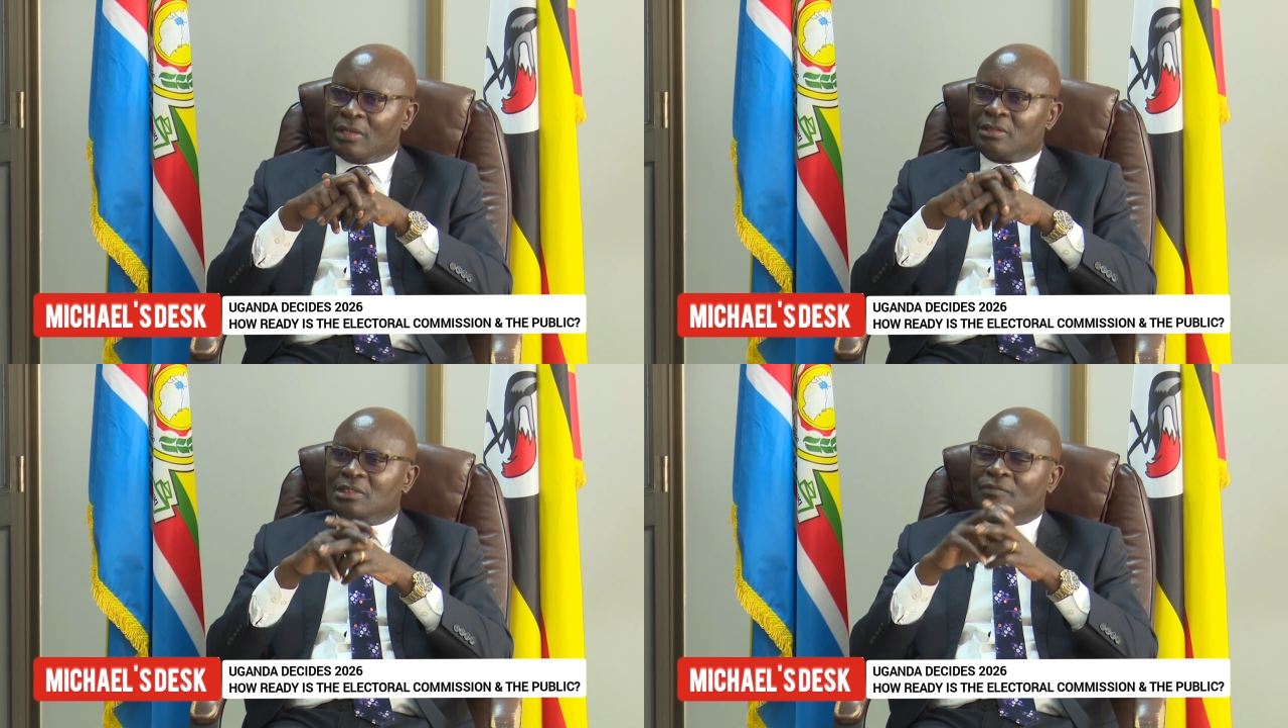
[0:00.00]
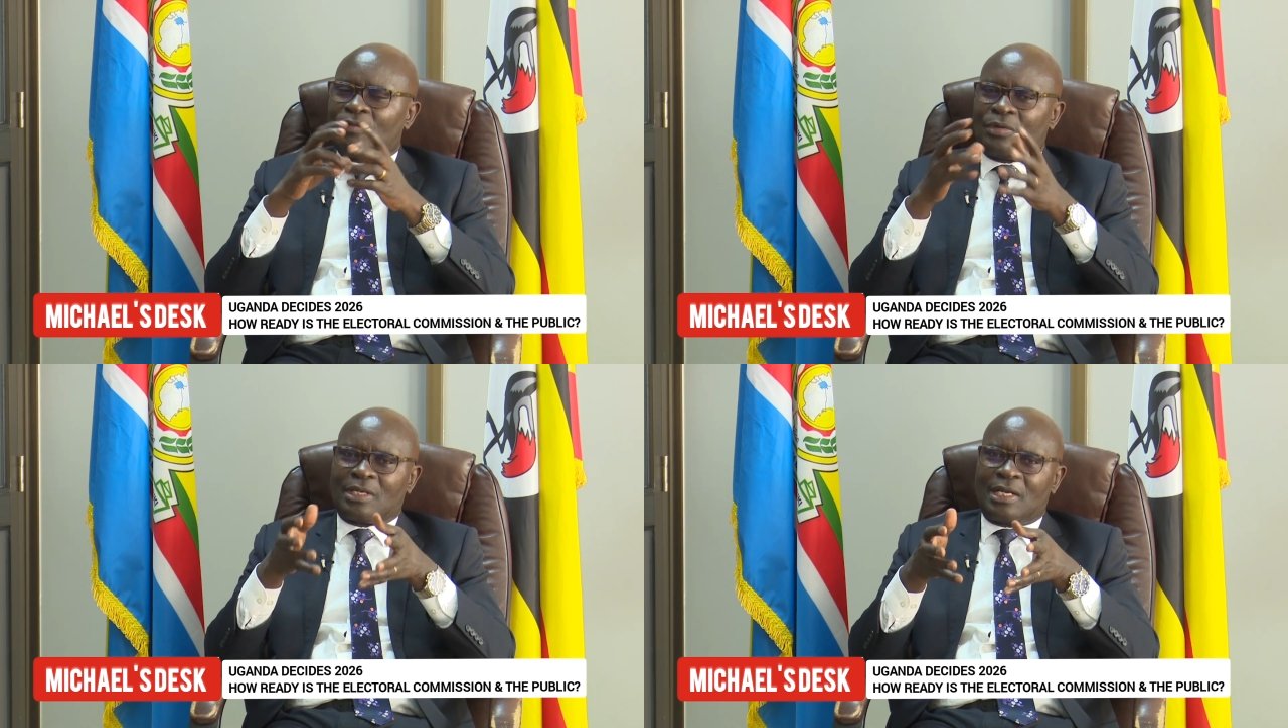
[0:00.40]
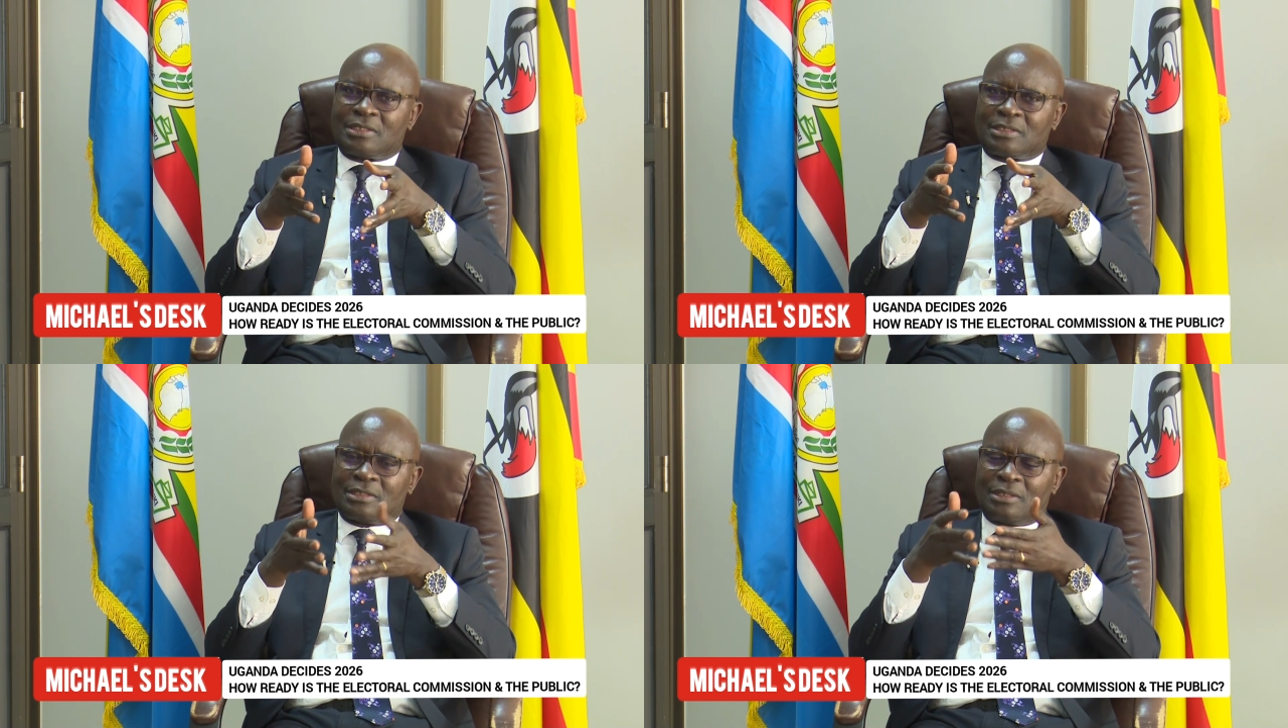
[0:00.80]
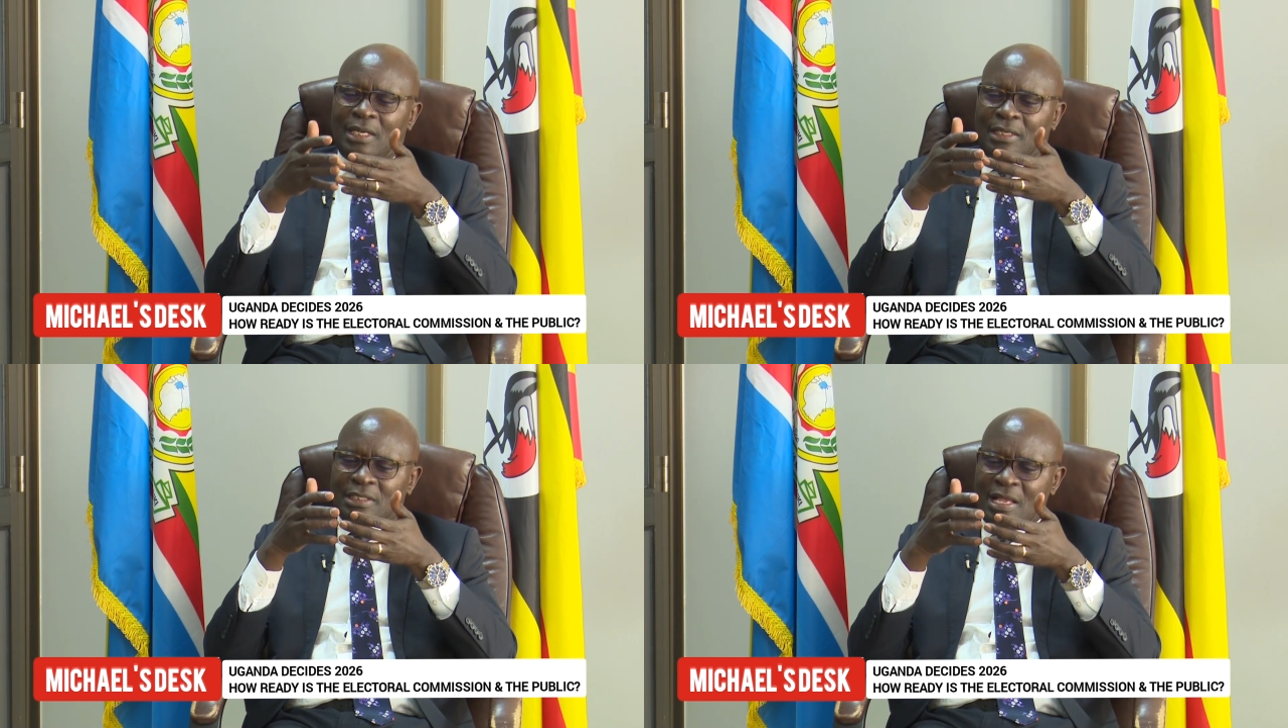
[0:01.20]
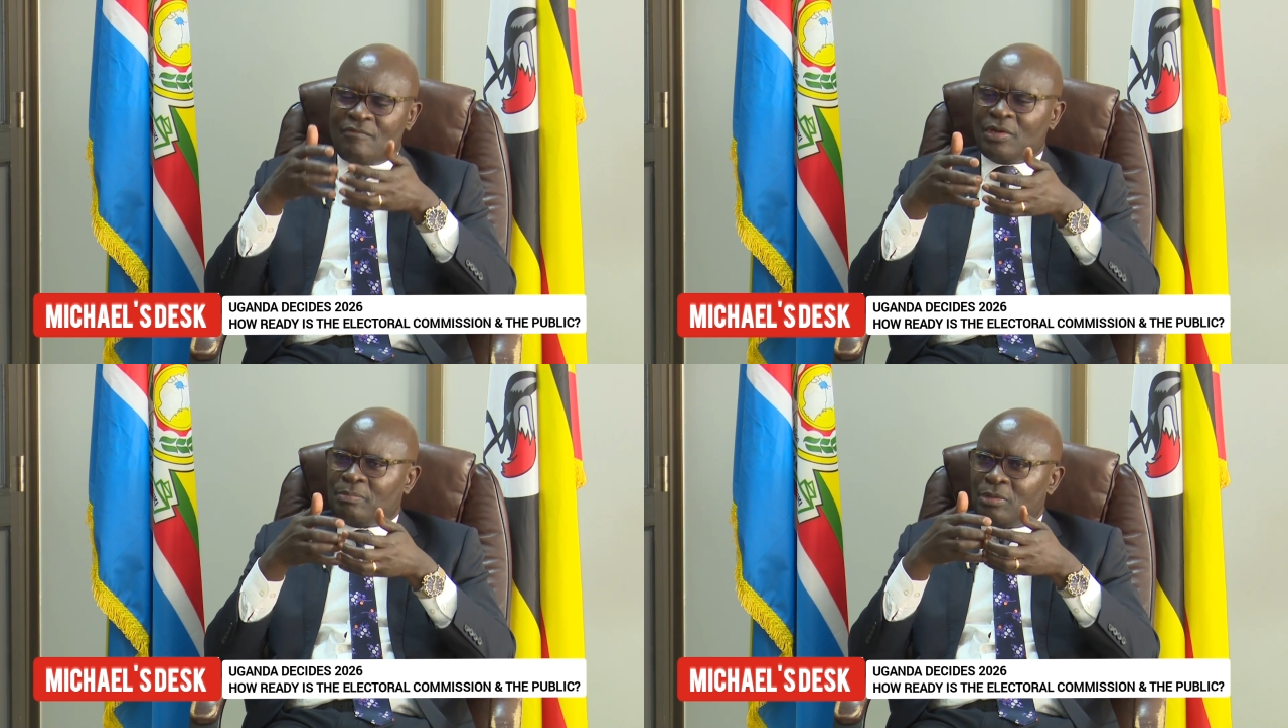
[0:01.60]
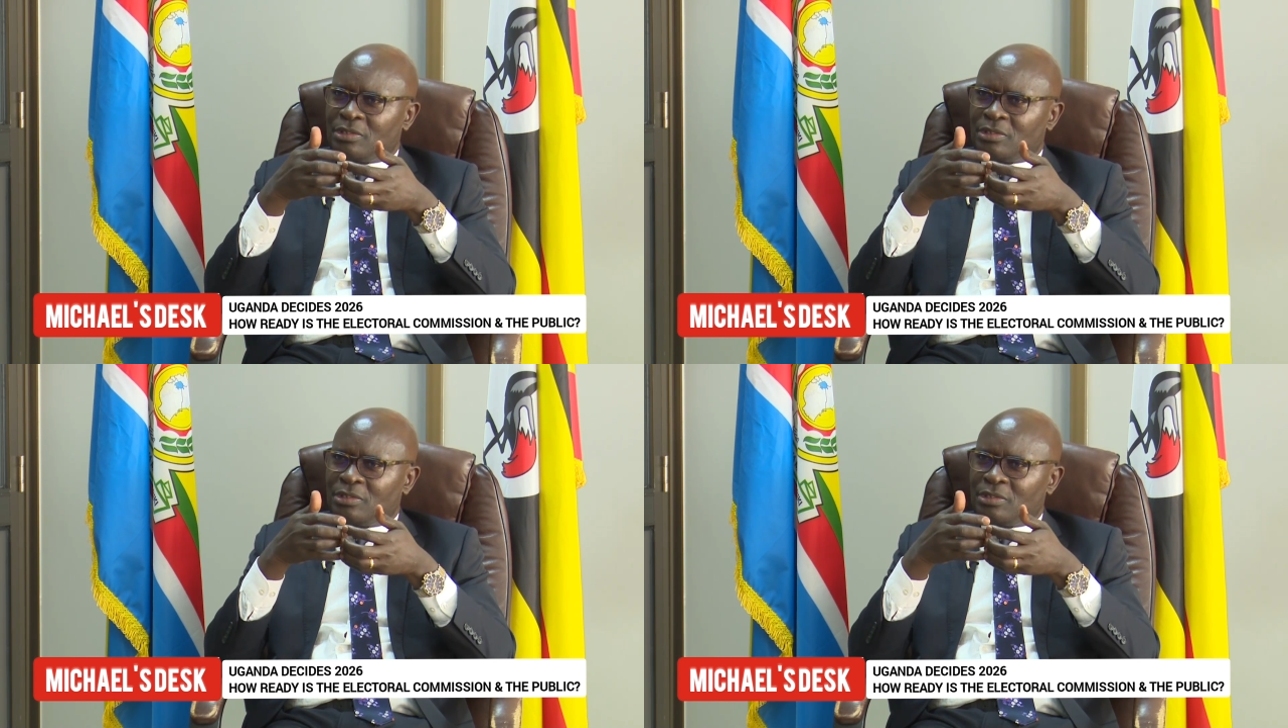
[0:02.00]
The voters at every polling